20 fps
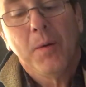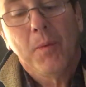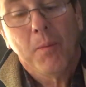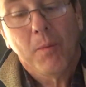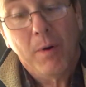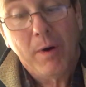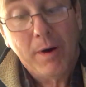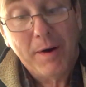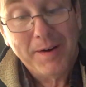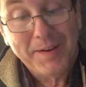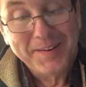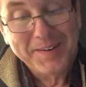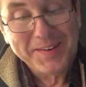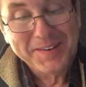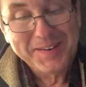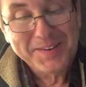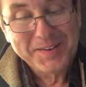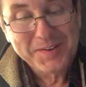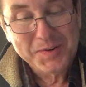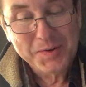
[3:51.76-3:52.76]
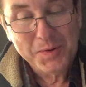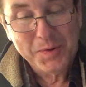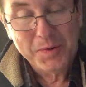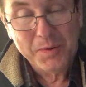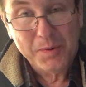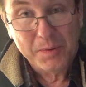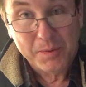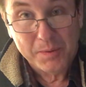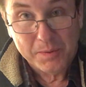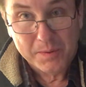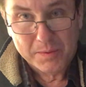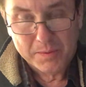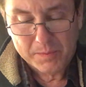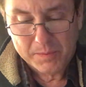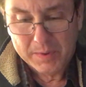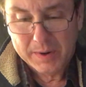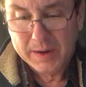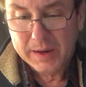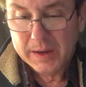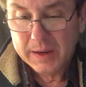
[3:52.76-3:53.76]
1, 2,
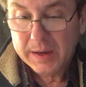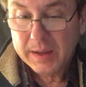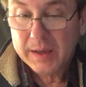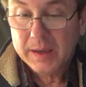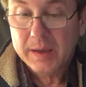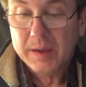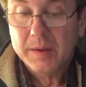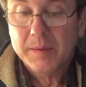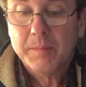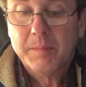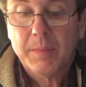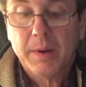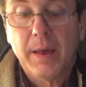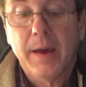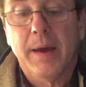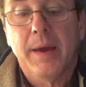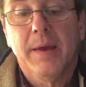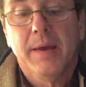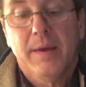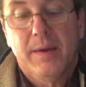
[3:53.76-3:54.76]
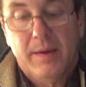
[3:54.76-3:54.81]
ready, play.